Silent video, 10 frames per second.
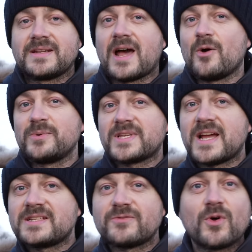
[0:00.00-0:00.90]
Now,
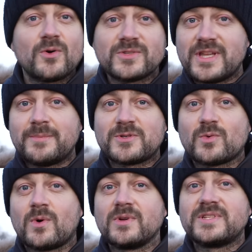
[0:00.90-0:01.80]
besides, of course, the image
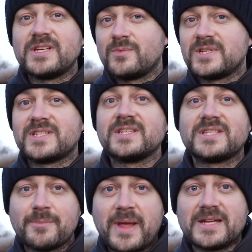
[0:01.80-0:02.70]
quality, which is
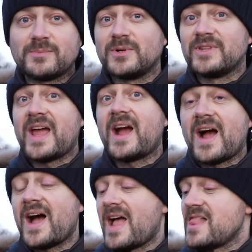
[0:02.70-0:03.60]
debatable, there
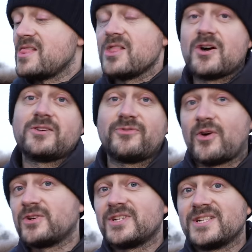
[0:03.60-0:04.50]
are a lot of
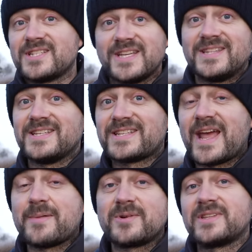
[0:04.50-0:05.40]
functions in this
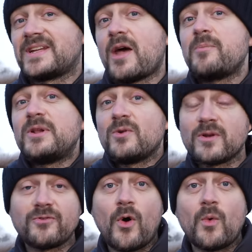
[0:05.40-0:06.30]
camera that I've been
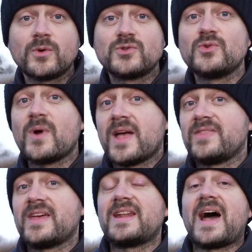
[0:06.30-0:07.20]
looking forward to and
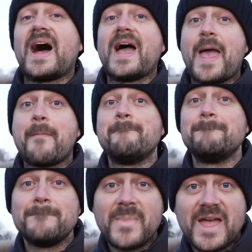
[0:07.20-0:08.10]
that are
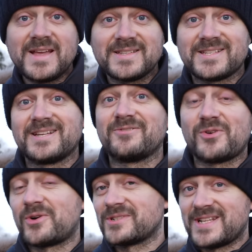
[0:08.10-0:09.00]
amazing
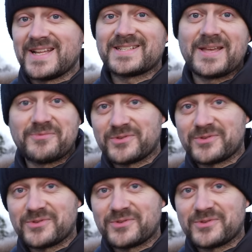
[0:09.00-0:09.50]
for us landscape